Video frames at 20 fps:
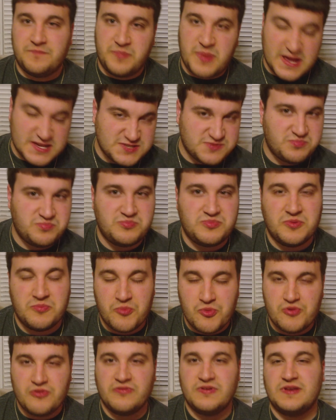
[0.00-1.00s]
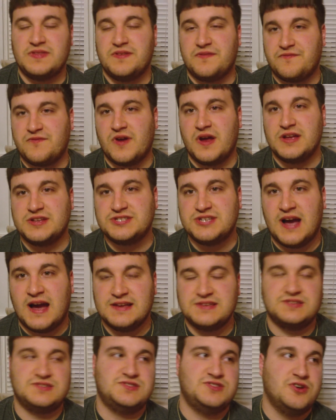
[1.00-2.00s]
The movie in the
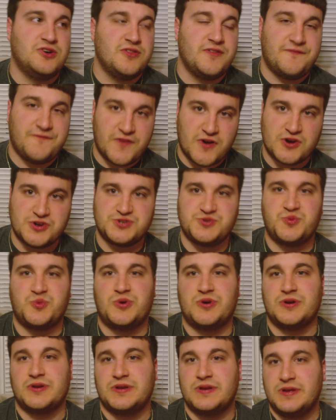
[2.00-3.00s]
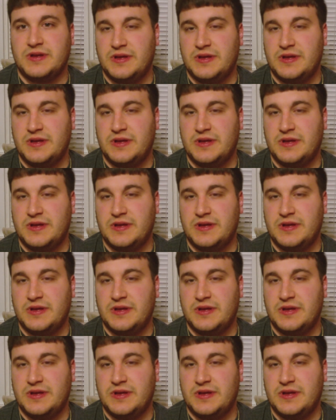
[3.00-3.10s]
franchise is still the first one.